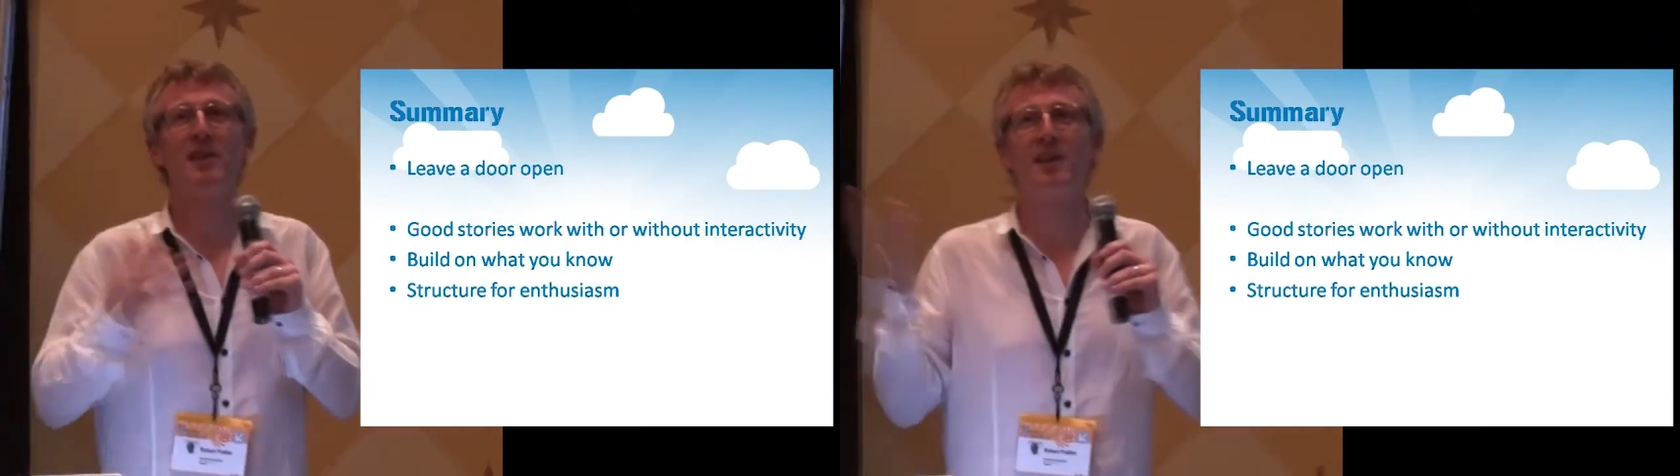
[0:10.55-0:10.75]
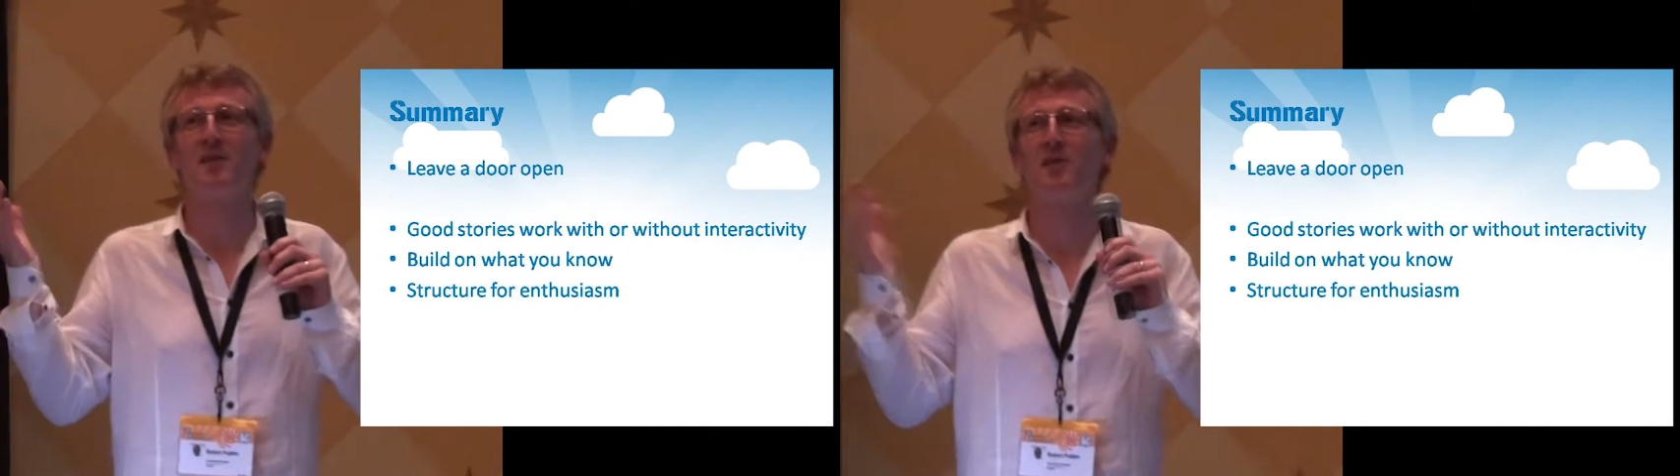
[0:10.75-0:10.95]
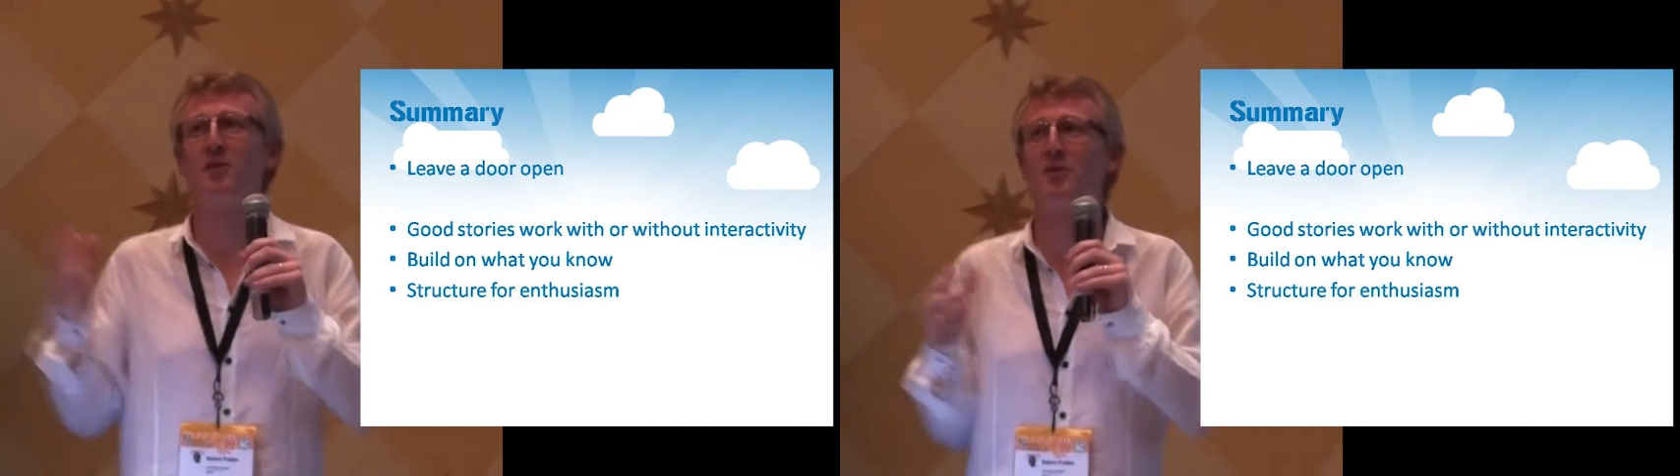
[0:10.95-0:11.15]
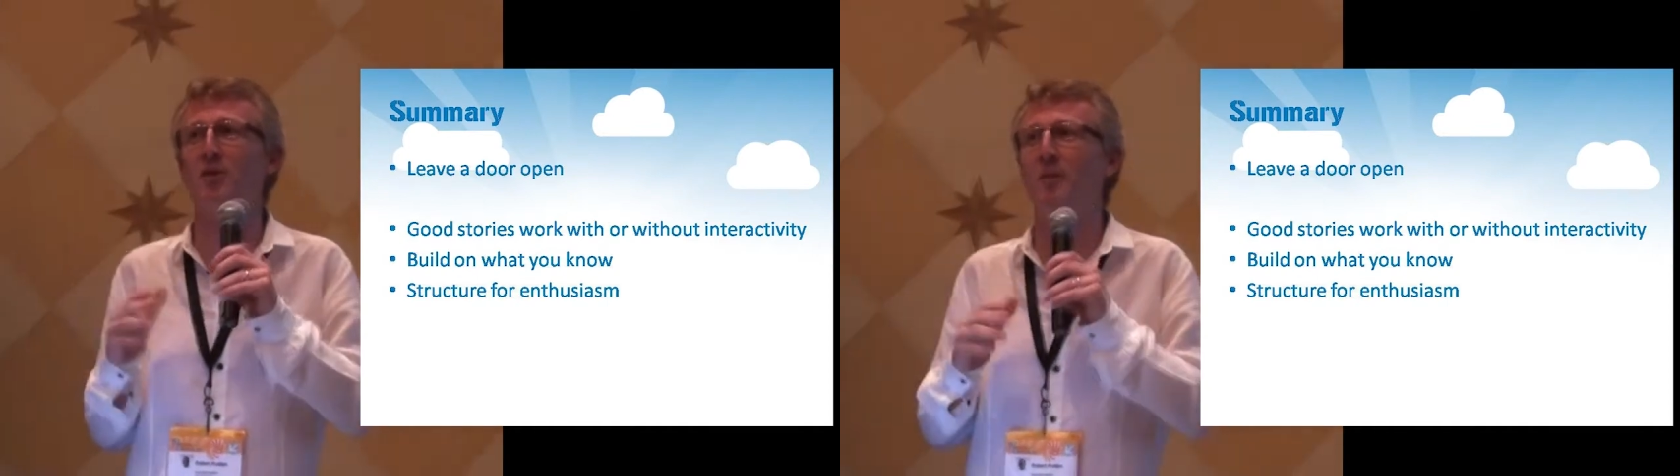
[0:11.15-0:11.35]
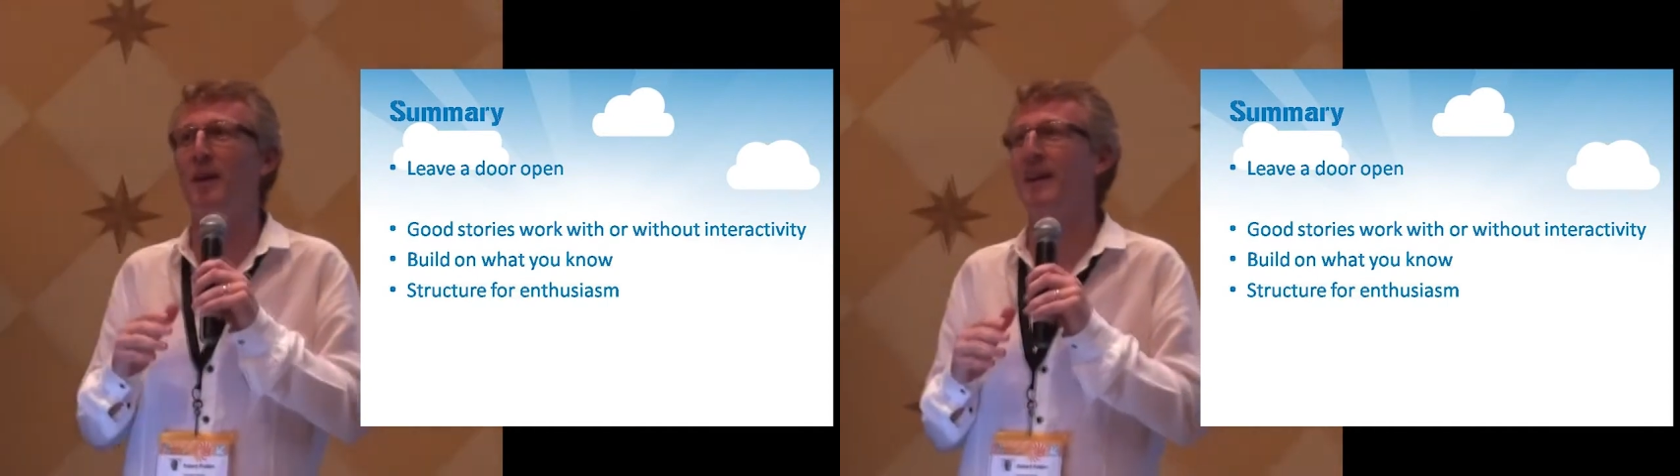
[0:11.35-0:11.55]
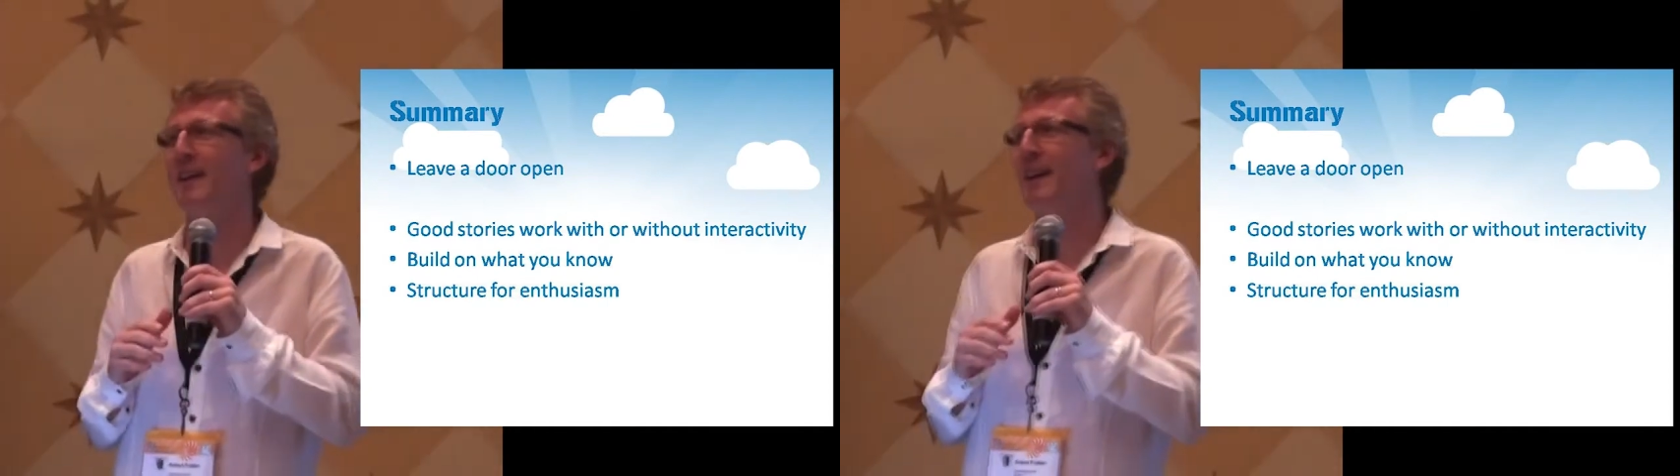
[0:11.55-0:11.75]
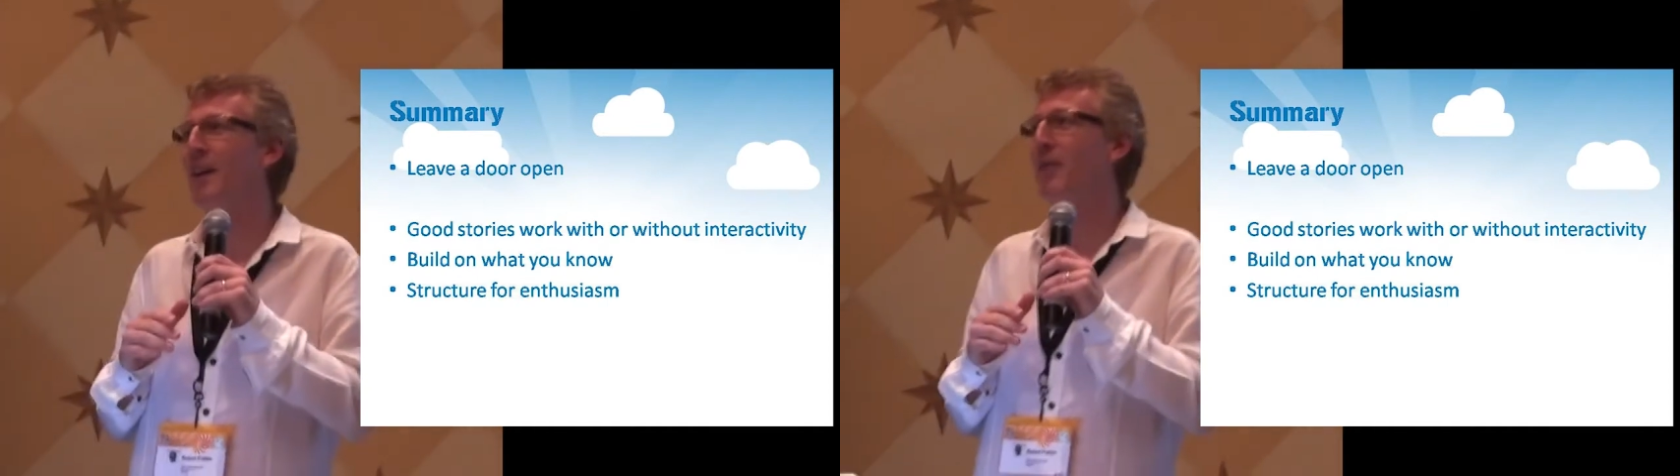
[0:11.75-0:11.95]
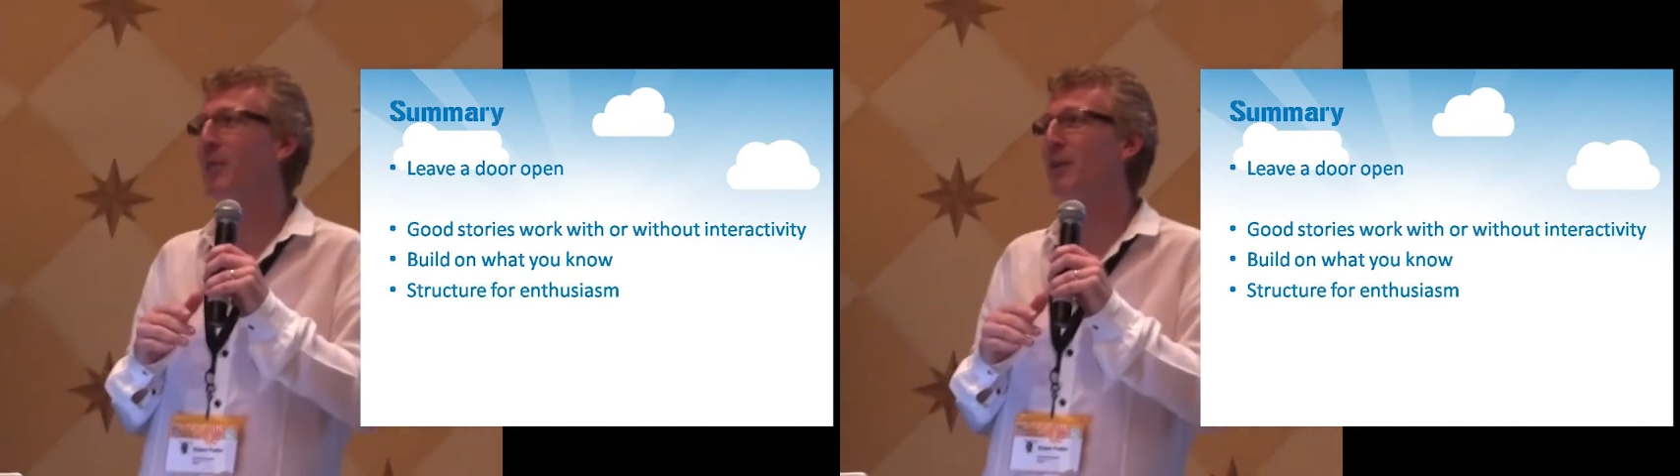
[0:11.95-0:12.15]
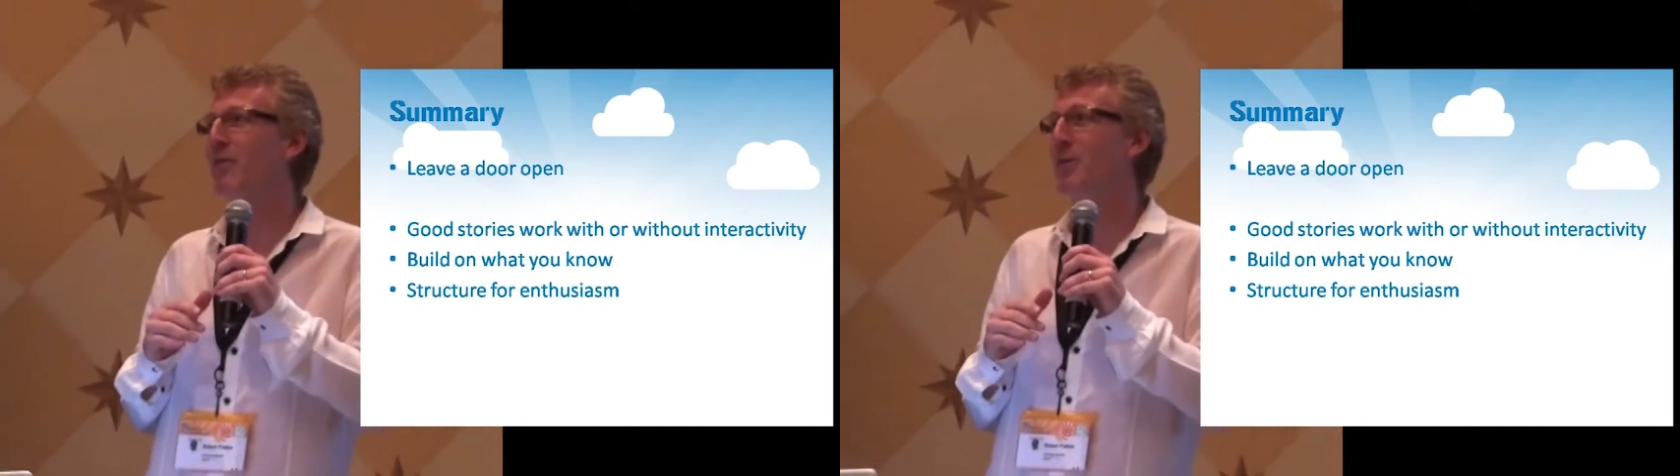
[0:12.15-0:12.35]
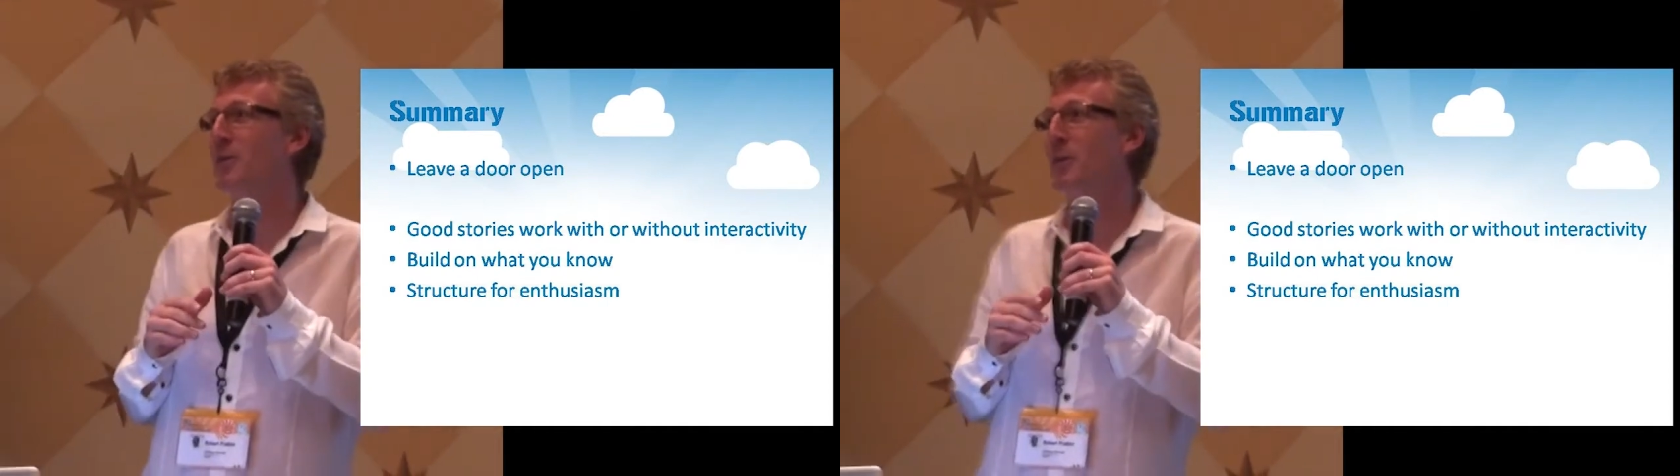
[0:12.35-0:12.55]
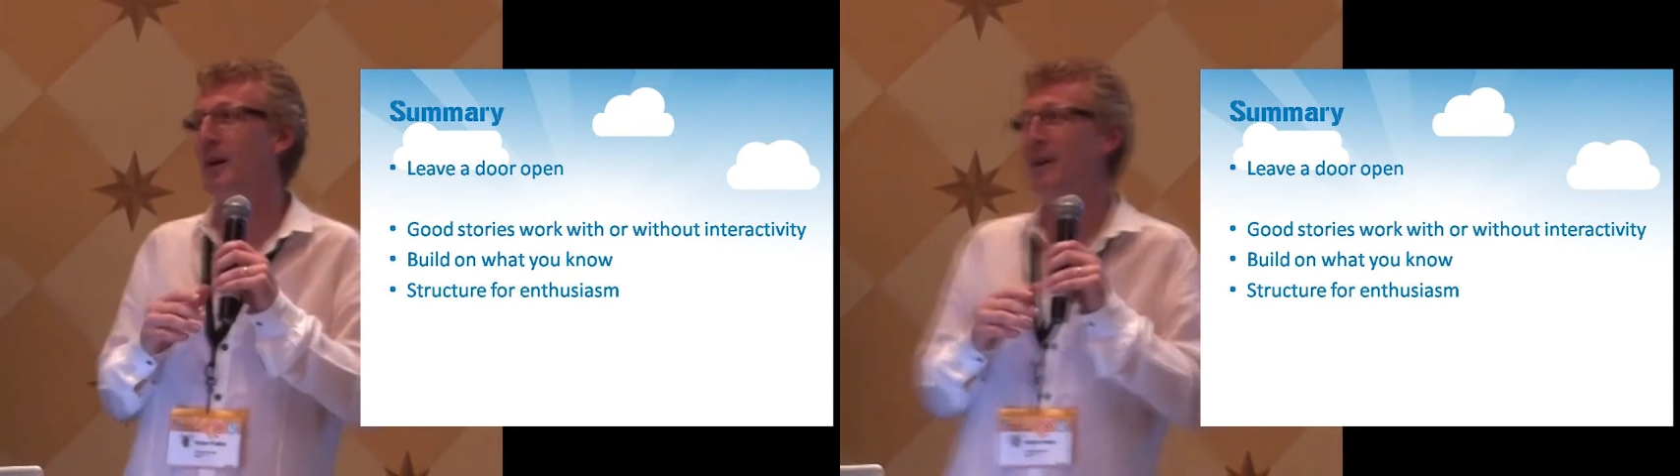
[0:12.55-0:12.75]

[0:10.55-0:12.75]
in case I should drop down there halfway through